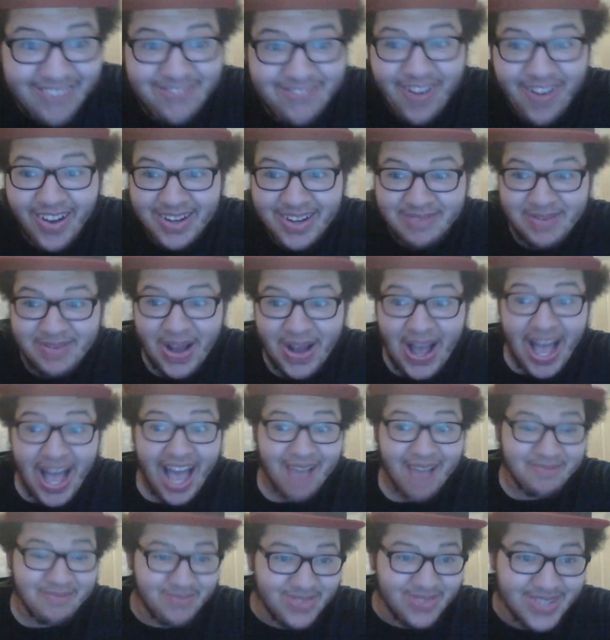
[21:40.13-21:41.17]
Fuck him
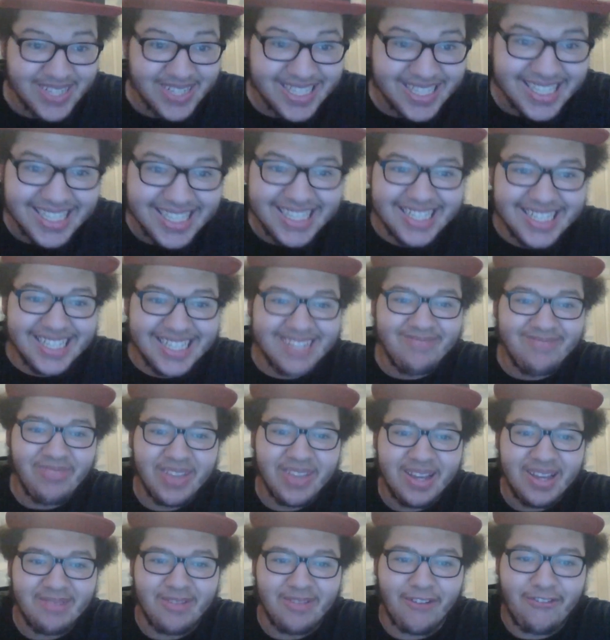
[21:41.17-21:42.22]

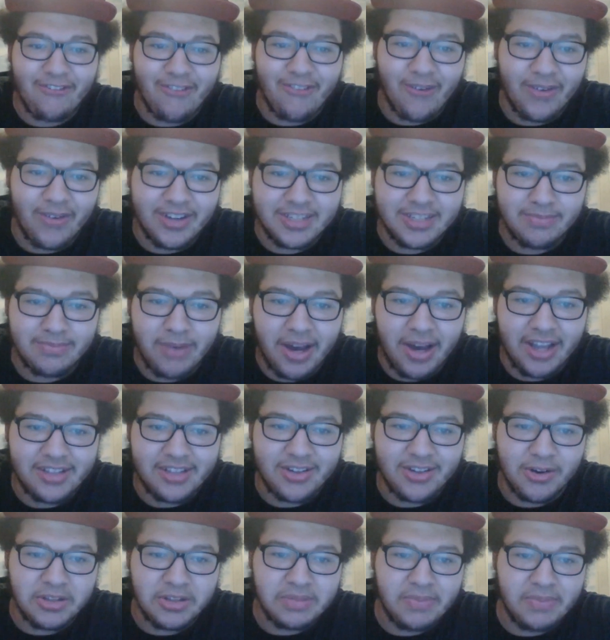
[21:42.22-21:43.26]
up! Before his mind
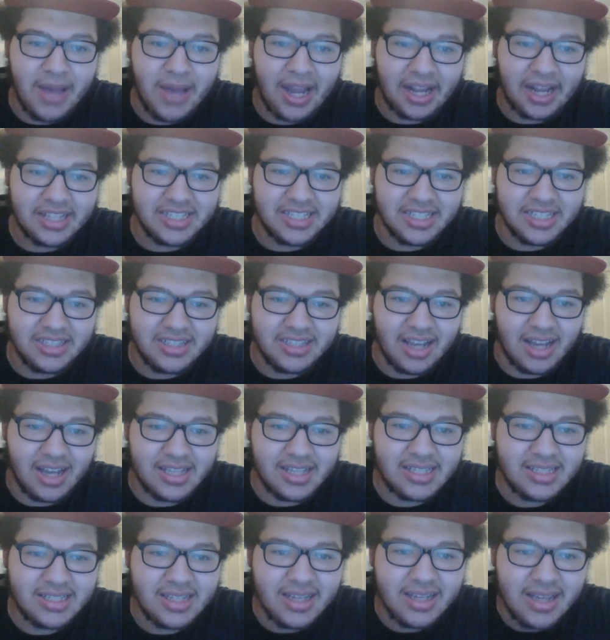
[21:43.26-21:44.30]
turns back into
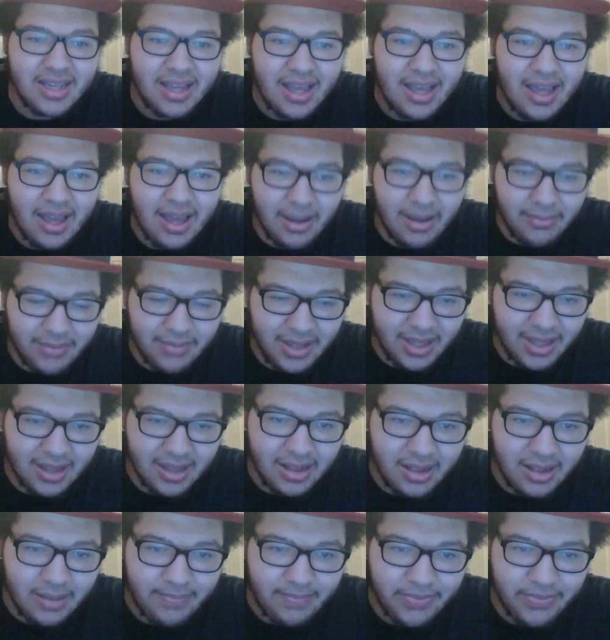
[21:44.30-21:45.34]
dust,
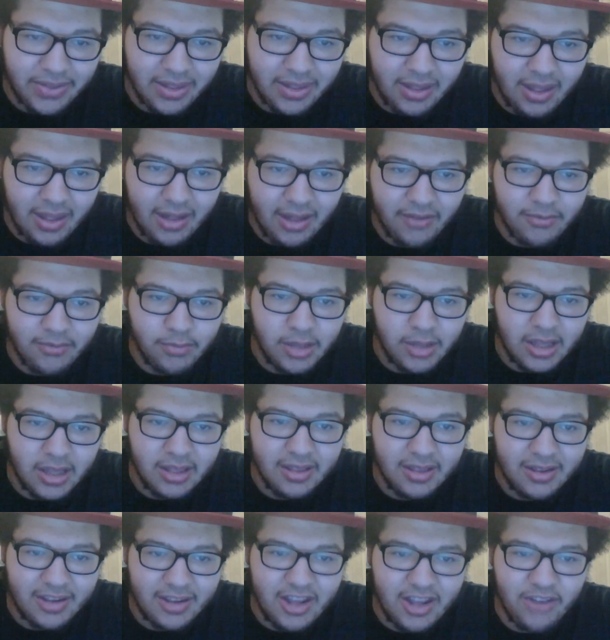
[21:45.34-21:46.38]
Emil give me
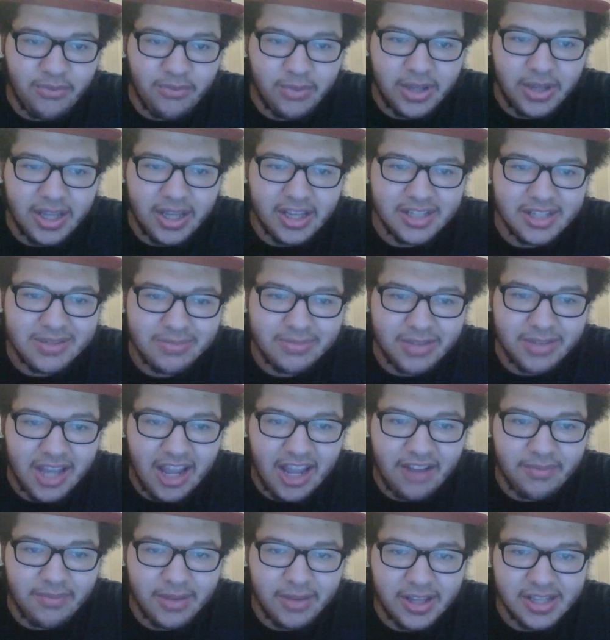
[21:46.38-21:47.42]
give me his
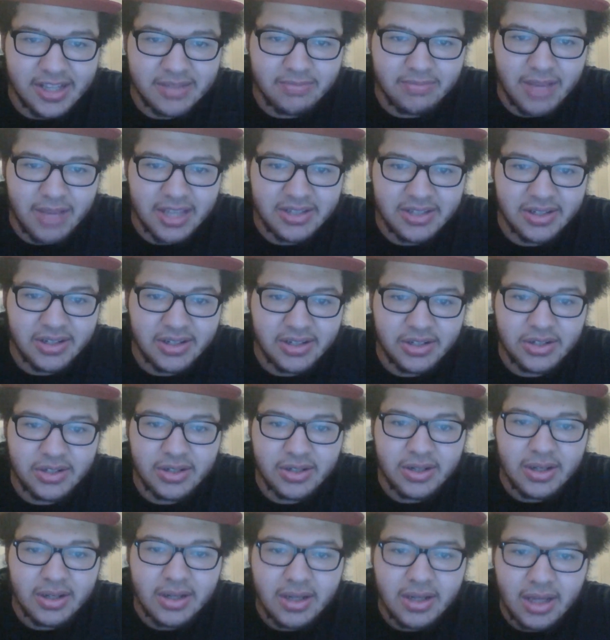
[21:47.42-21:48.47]
gave me his message.
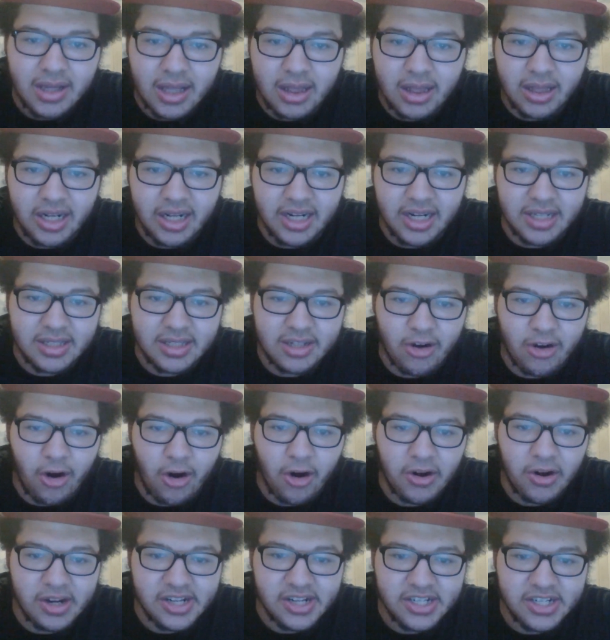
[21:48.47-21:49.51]
Clean his
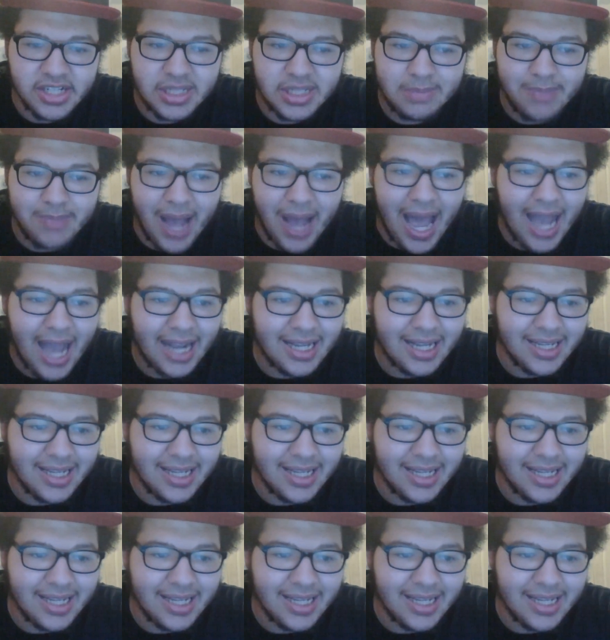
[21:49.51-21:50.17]
carnage is back.